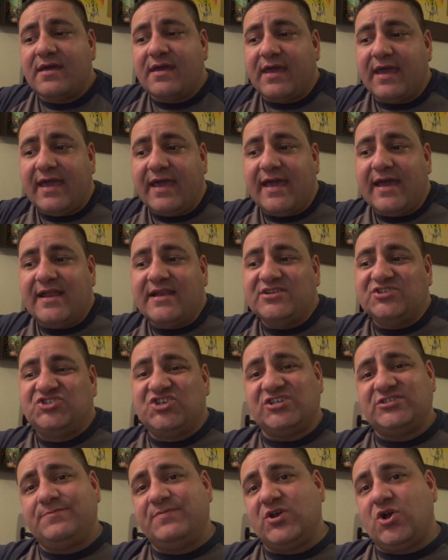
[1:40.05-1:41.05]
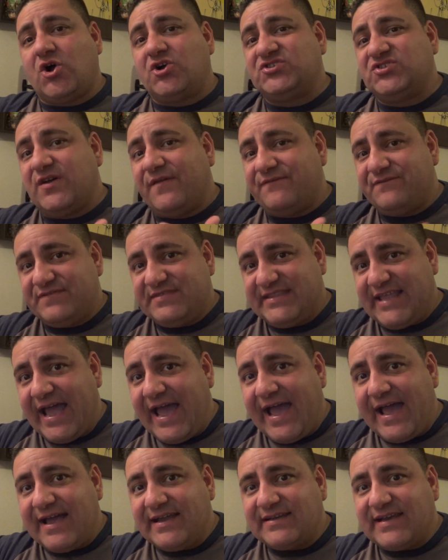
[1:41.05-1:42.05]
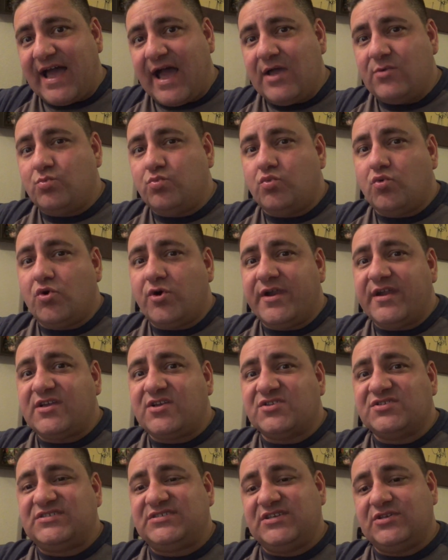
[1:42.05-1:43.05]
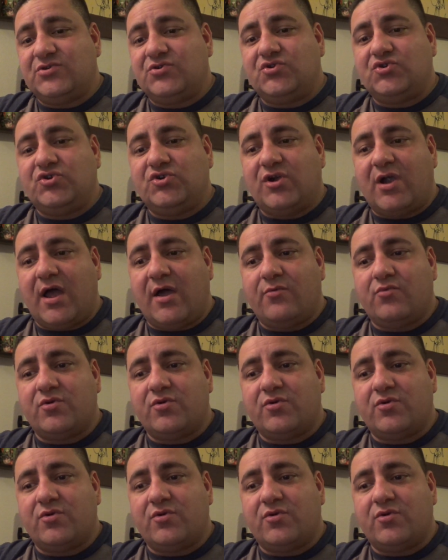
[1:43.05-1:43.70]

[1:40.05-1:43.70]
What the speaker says: And just because of that, I wouldn't consider